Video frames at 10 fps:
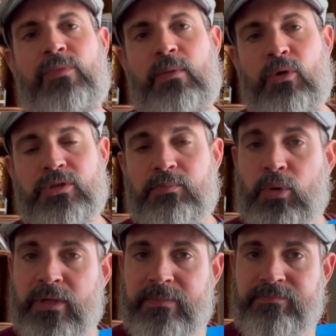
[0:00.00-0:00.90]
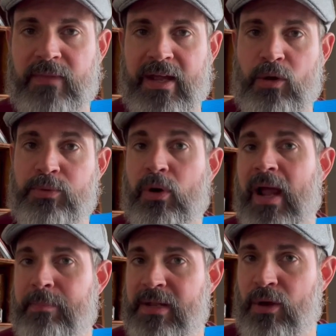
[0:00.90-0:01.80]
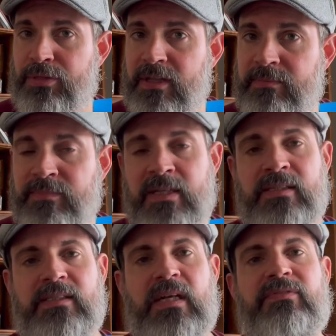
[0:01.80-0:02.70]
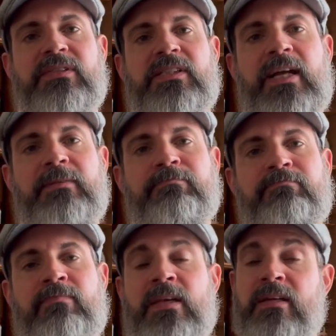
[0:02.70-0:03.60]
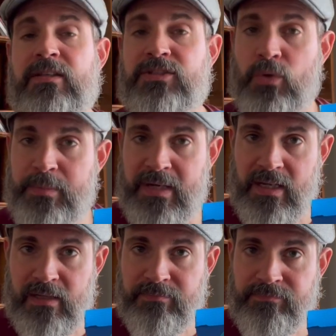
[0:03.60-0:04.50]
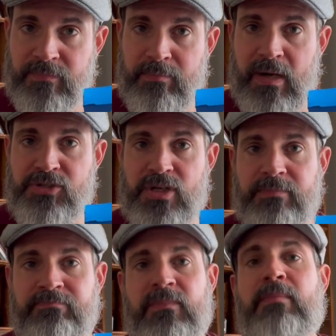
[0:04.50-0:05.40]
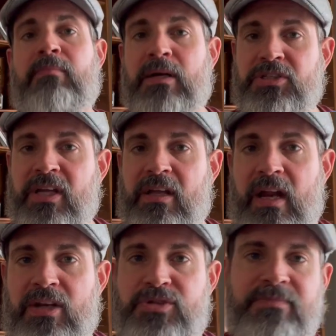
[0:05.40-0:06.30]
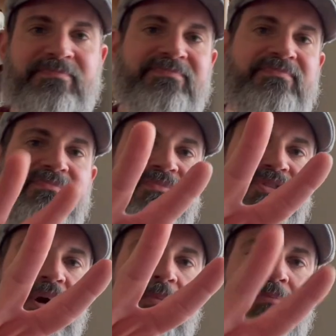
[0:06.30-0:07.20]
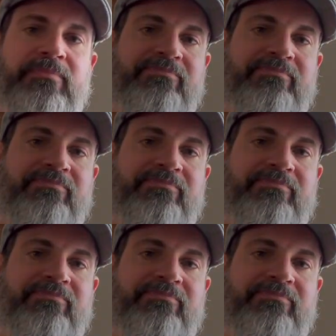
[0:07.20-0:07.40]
Most importantly, I hope you are happy, healthy, safe, and sane. And until we meet again, manja, manja que crash. Ciao.